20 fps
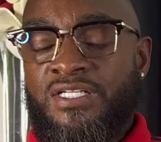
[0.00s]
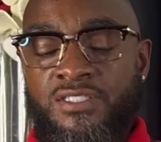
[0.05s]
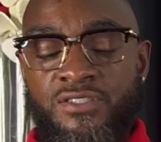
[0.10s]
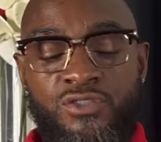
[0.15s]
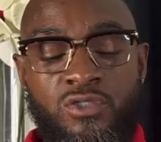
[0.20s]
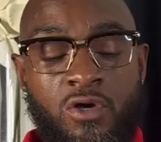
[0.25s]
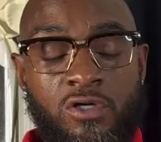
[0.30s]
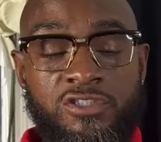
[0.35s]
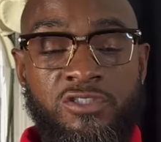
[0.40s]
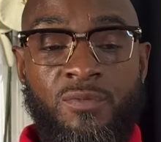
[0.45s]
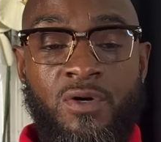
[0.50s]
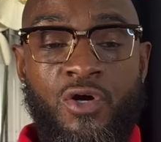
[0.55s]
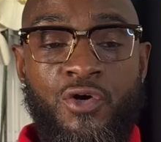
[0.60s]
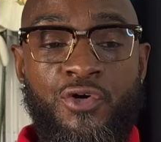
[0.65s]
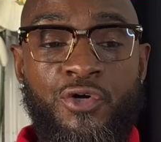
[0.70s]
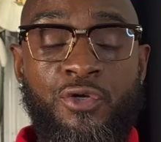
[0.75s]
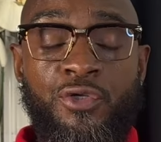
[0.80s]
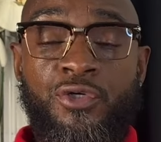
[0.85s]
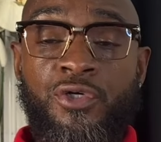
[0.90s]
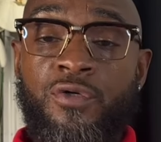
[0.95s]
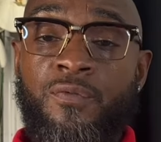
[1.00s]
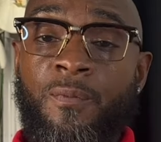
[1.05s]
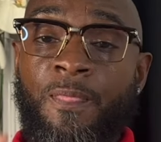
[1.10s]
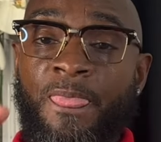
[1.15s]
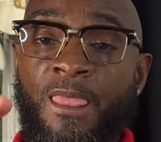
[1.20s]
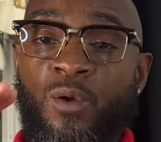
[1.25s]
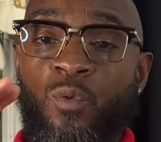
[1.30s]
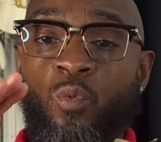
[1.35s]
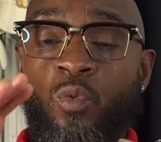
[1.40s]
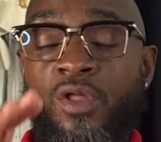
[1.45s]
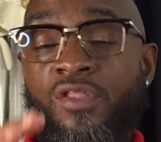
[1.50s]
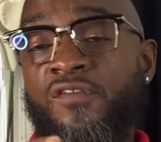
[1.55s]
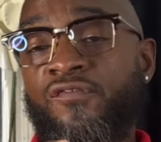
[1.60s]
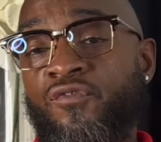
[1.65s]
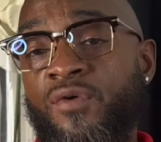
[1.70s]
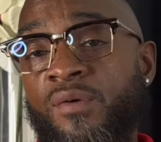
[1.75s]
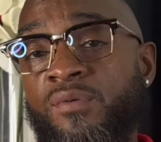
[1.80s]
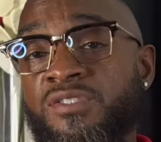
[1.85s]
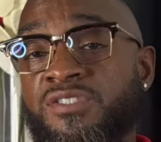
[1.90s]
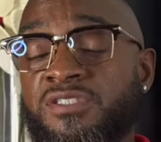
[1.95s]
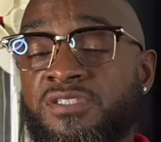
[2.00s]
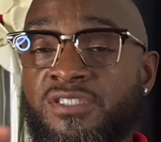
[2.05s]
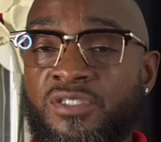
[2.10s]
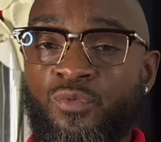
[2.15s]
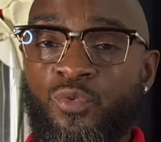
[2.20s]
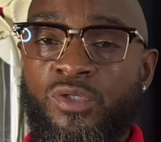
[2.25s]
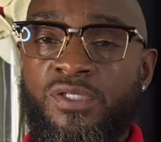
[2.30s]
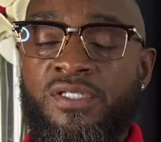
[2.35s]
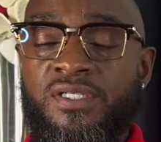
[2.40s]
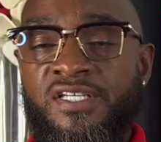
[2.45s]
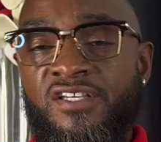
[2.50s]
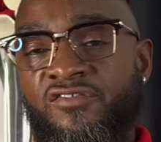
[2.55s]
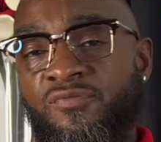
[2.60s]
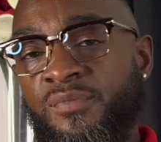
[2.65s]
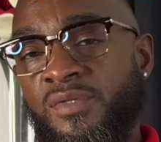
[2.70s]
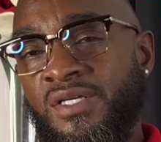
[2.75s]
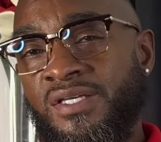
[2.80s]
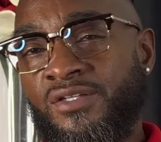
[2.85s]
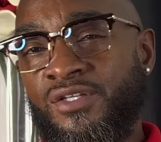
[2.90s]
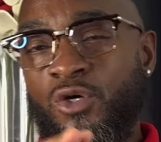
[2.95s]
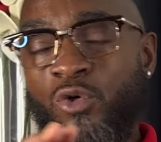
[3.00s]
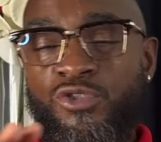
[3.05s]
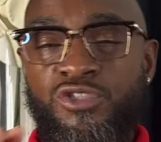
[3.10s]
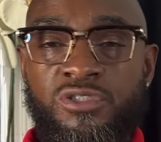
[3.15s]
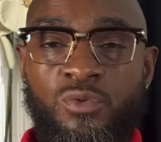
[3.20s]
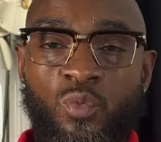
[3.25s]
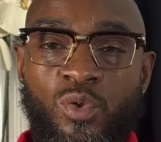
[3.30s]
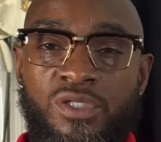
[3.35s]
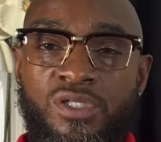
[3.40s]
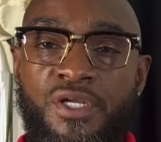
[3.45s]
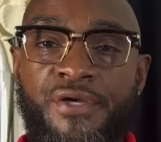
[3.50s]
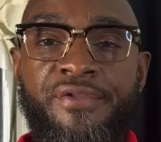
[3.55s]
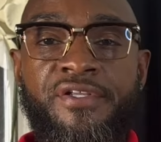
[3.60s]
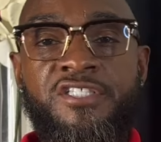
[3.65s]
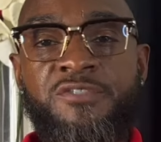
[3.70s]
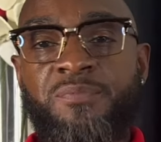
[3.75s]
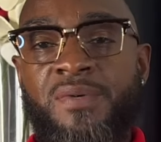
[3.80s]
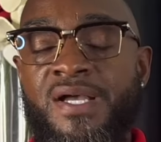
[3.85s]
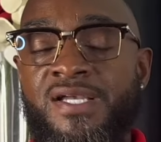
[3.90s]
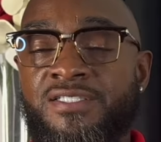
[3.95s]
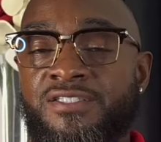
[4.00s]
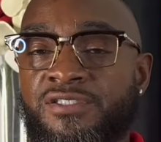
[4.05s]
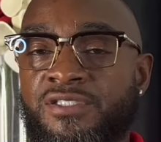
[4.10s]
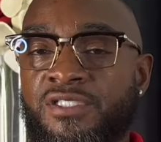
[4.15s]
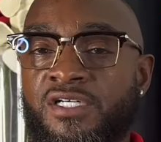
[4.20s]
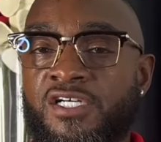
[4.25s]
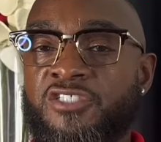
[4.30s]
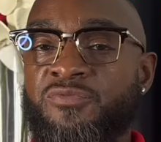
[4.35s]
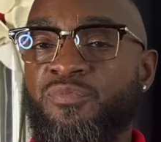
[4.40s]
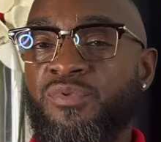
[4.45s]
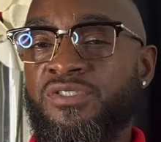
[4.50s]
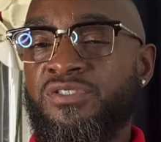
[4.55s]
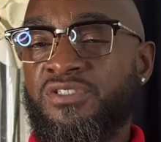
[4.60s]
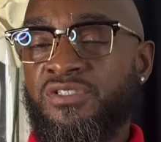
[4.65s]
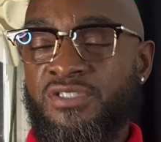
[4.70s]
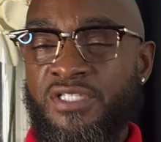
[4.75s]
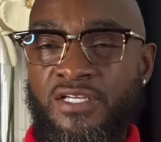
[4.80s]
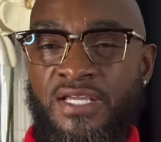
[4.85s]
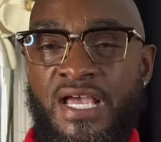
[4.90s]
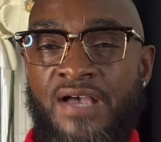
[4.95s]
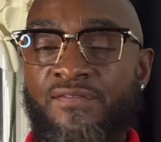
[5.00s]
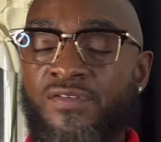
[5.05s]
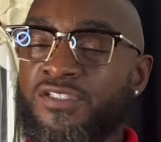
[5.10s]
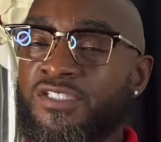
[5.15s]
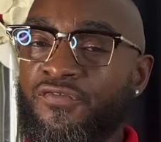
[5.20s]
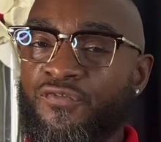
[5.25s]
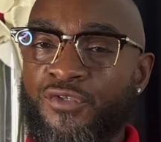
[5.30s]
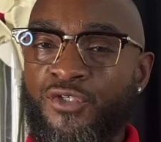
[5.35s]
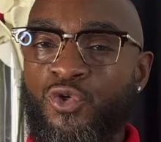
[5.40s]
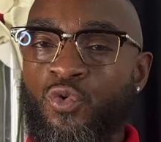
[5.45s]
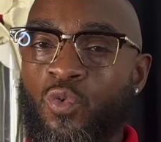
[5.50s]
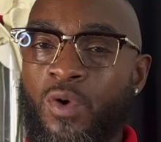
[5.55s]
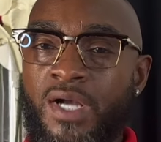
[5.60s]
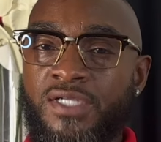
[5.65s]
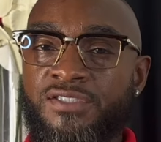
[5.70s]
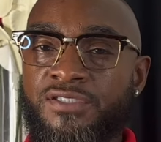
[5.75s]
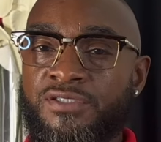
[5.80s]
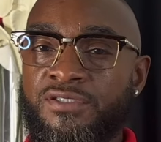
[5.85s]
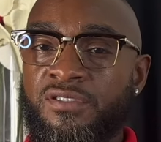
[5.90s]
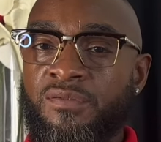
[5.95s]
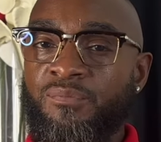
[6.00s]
I talked about earlier, one of the fragrances that really gives me a notion of what London Spikes does, but they have a different nuance to them.